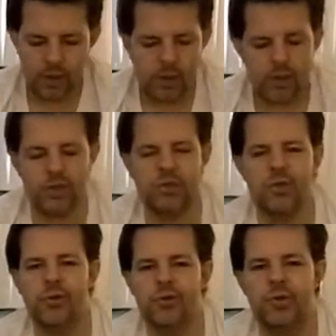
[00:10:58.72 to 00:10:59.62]
You could
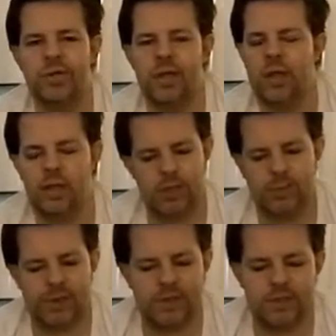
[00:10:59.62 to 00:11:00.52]
choose to
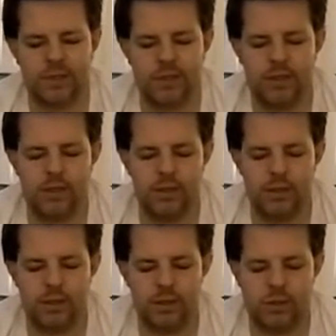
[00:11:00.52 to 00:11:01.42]
basically
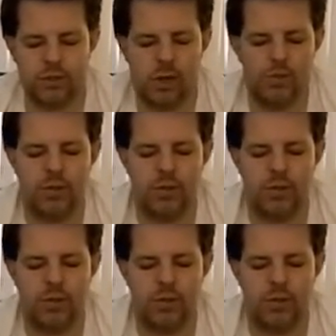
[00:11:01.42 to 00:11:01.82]
double